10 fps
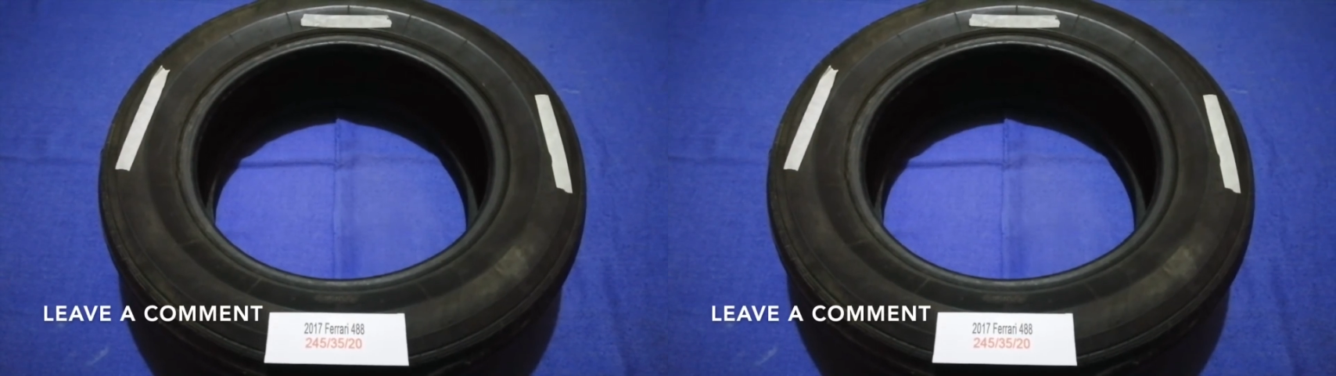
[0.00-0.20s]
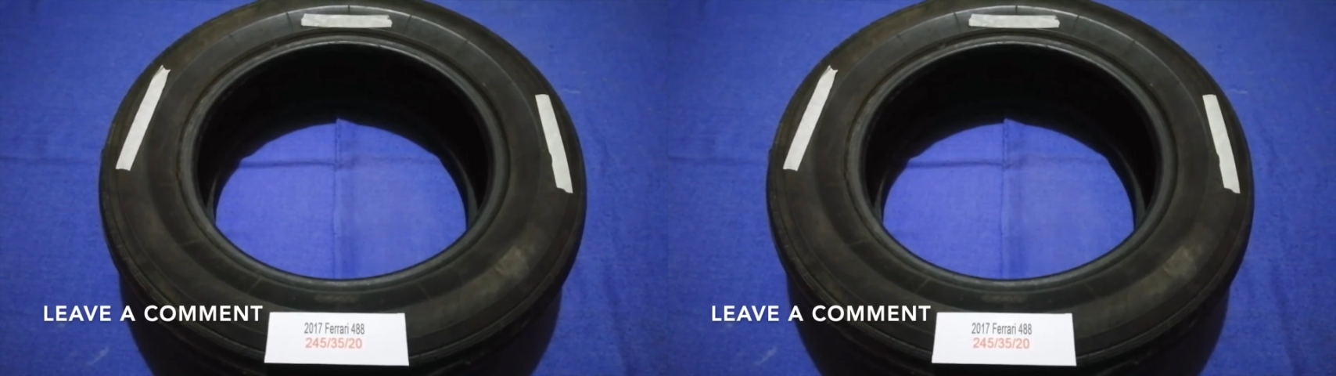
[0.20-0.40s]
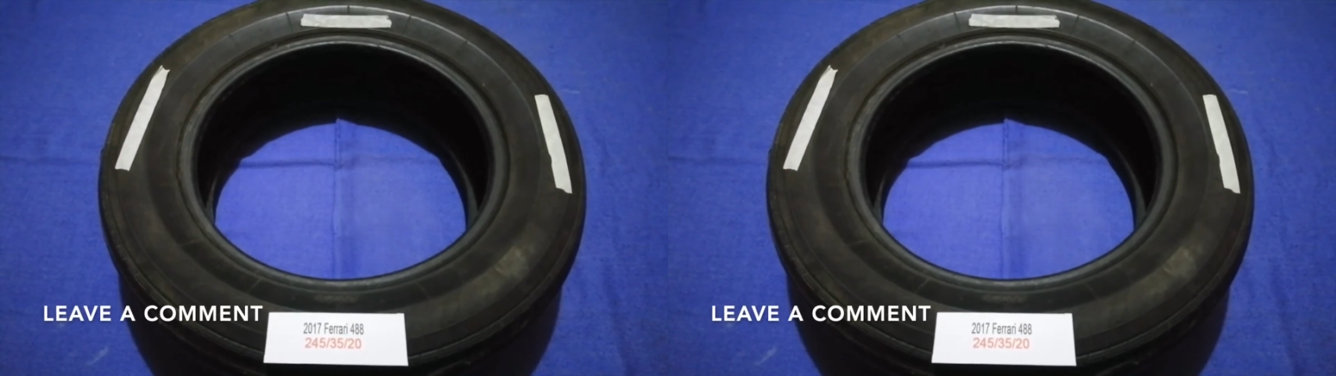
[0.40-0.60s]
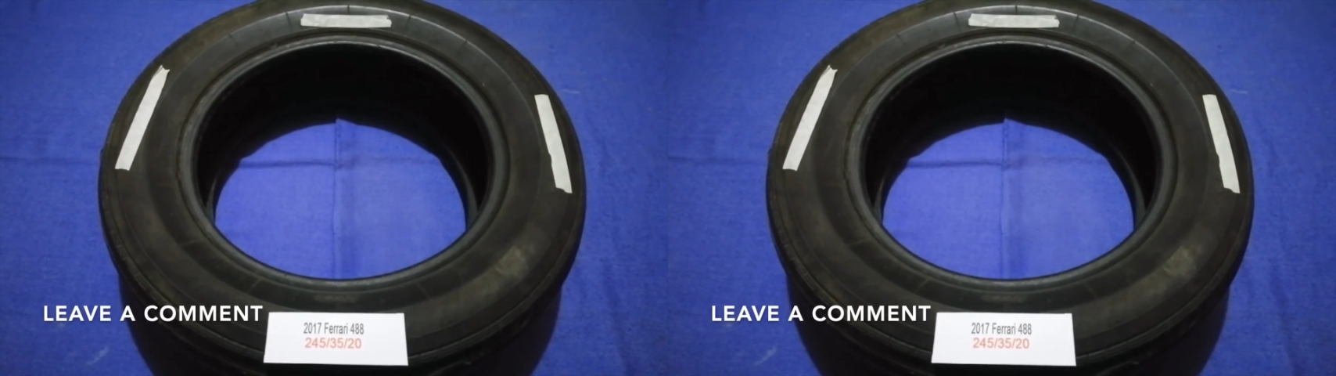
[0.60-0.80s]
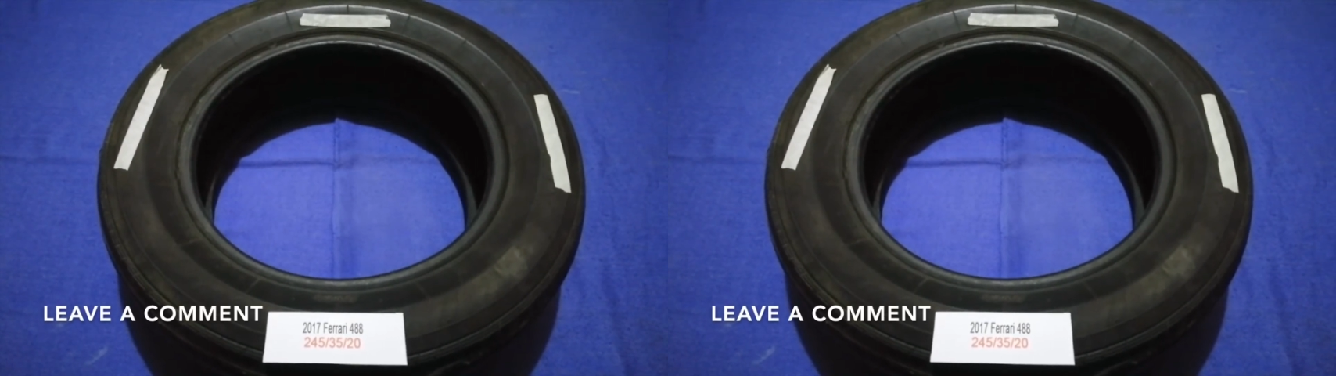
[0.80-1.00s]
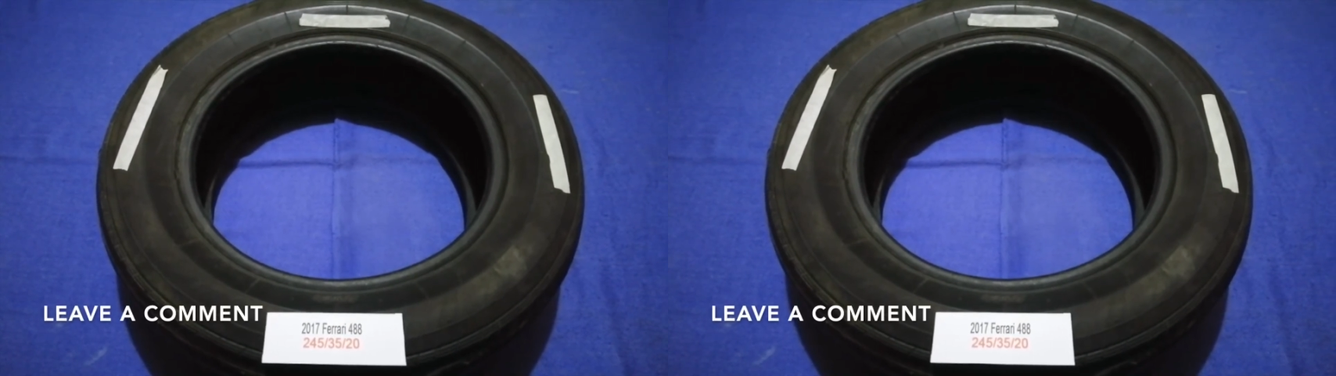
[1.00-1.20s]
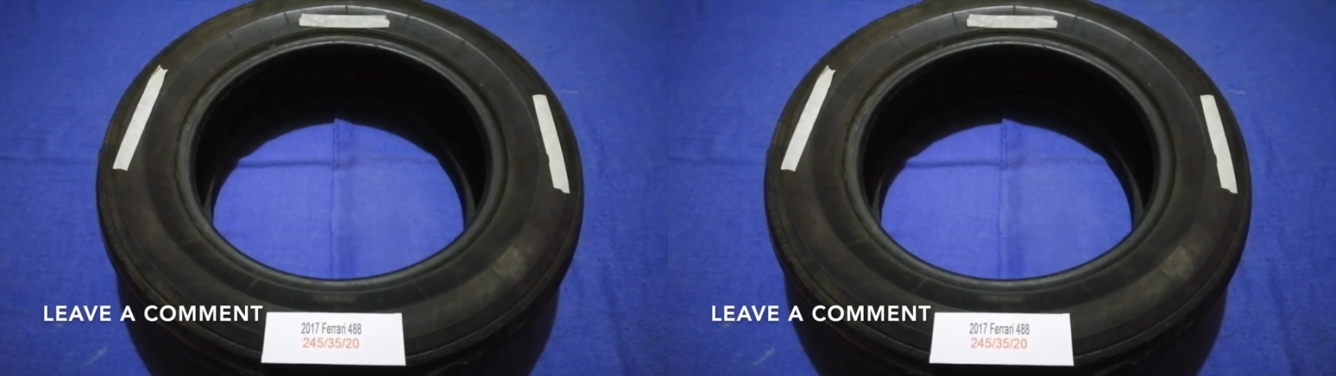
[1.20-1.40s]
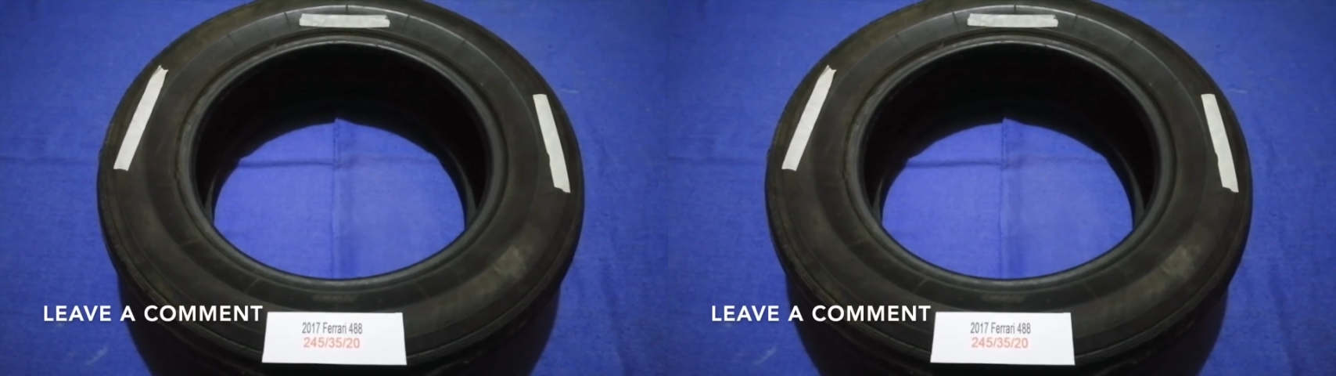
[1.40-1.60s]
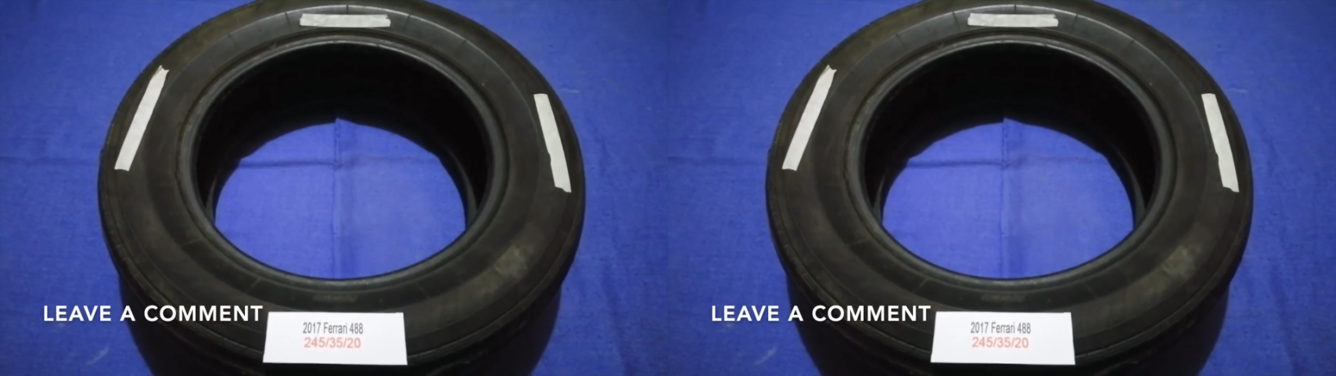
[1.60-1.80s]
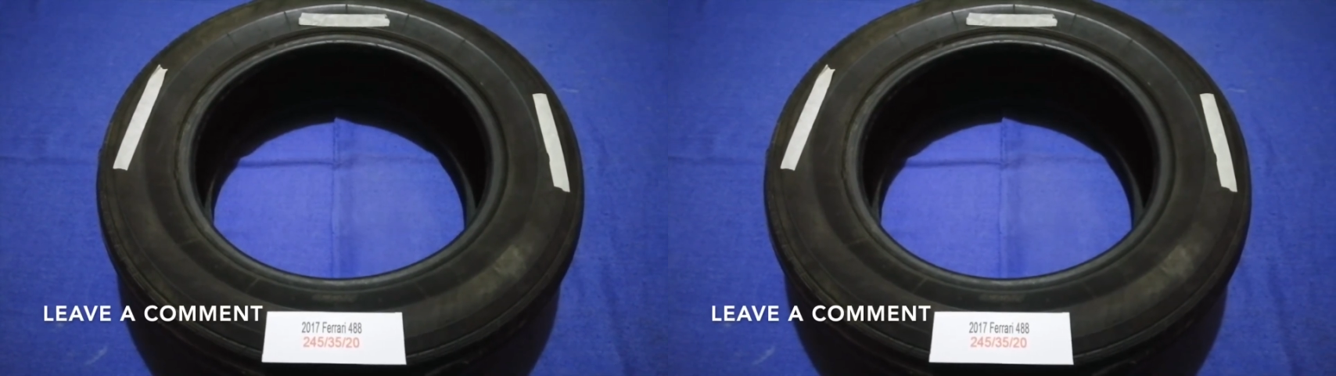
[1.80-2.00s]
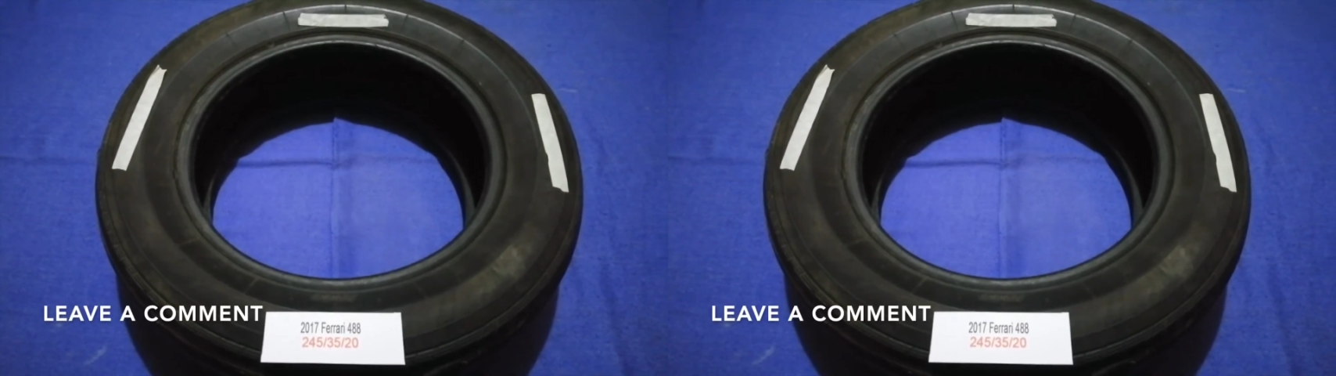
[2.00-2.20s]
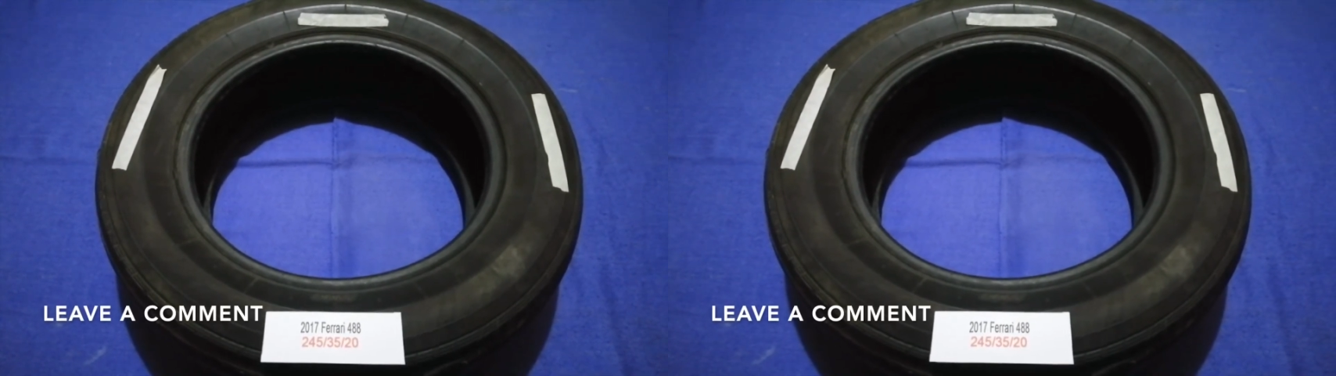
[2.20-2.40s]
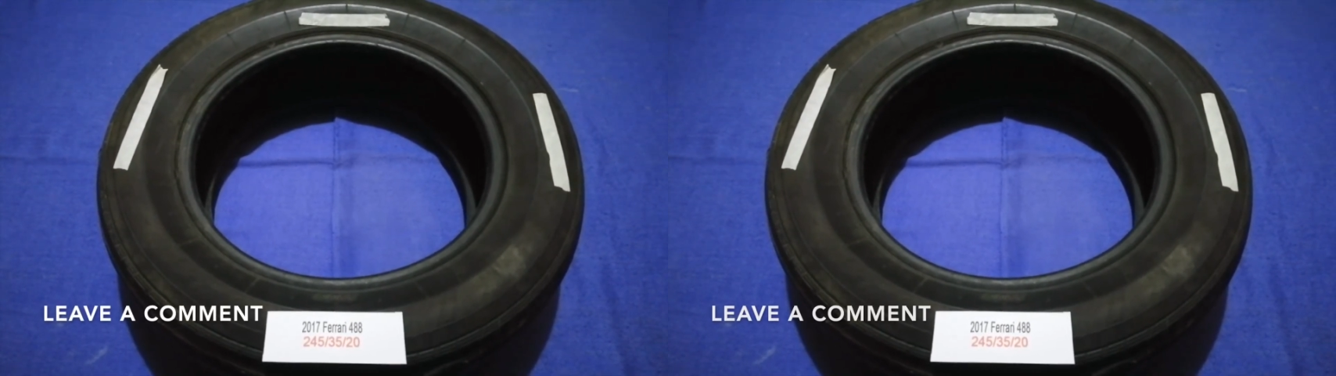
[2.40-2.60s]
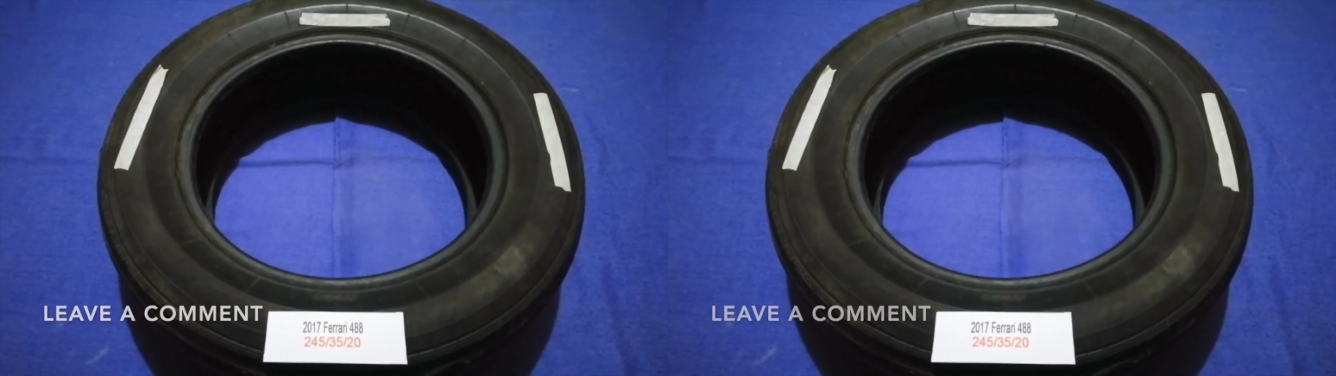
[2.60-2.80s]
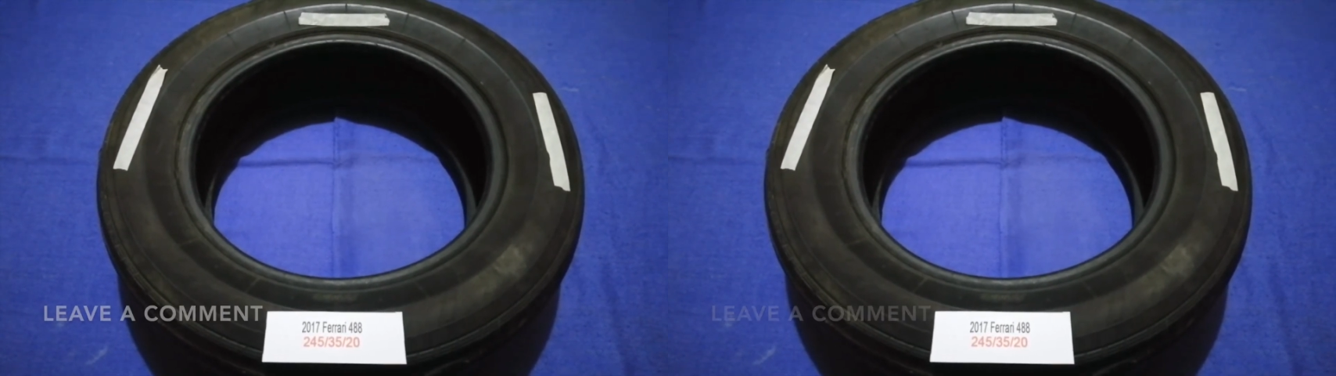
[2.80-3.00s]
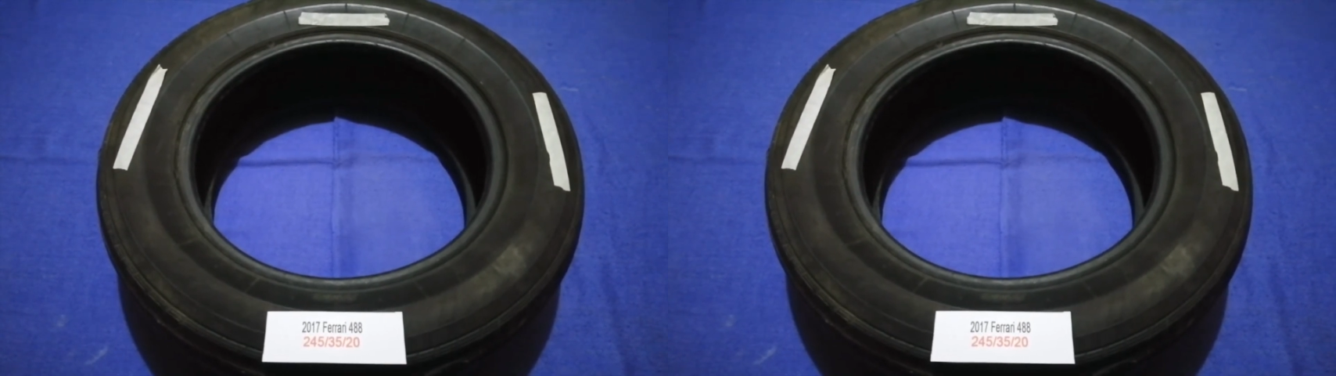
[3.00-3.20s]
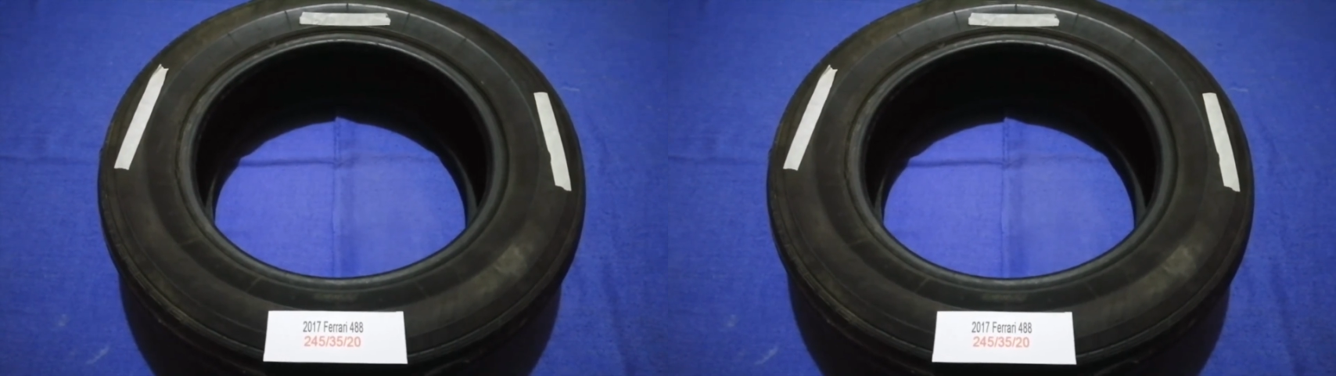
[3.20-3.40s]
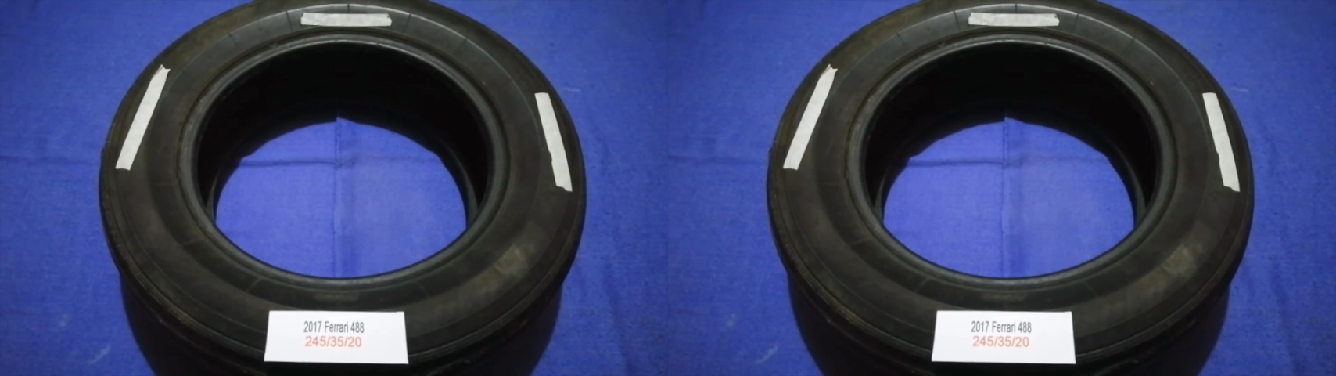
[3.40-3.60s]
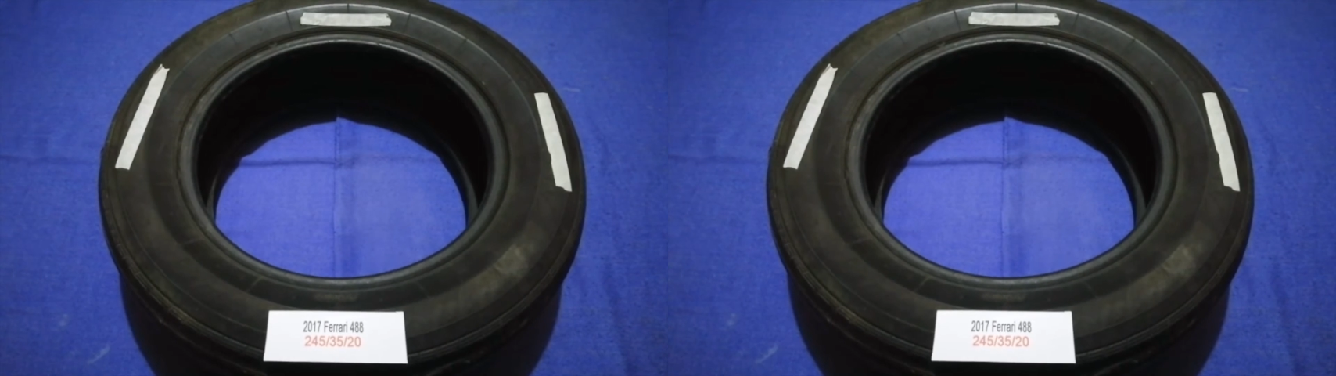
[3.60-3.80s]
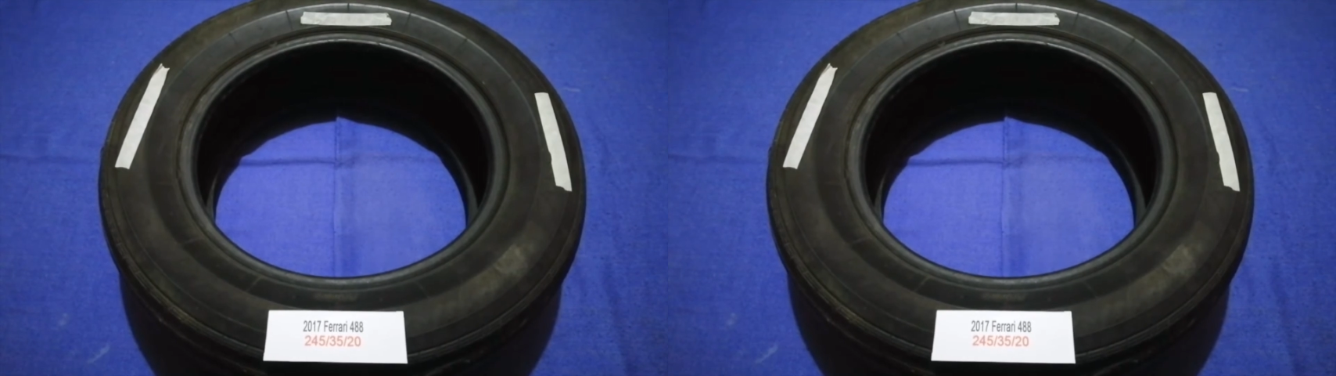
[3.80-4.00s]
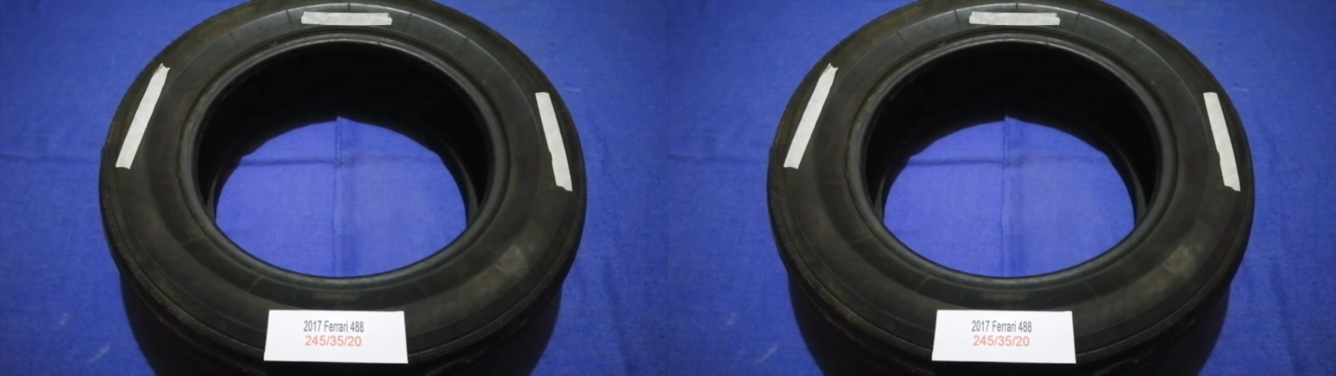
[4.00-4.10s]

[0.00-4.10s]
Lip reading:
[unreadable: no face in view]